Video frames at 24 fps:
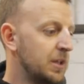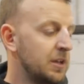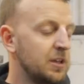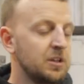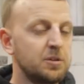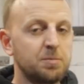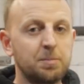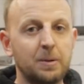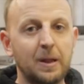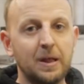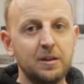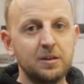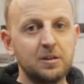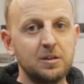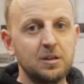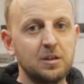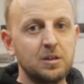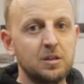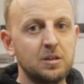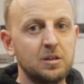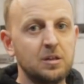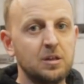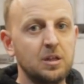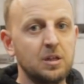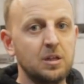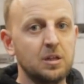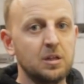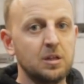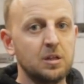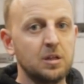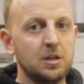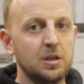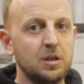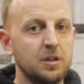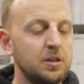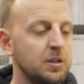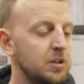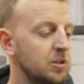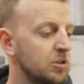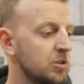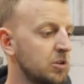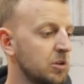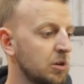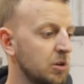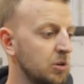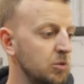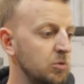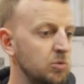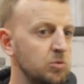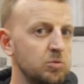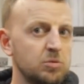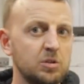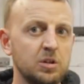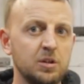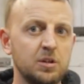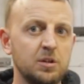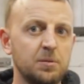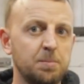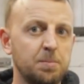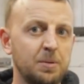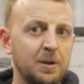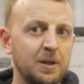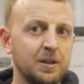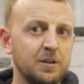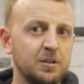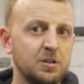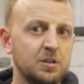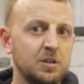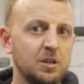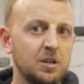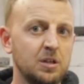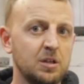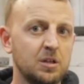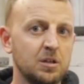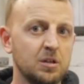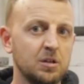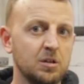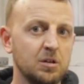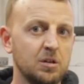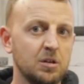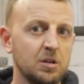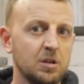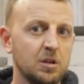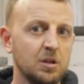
then it's plastic, isn't it? And there's glues in the plastic, and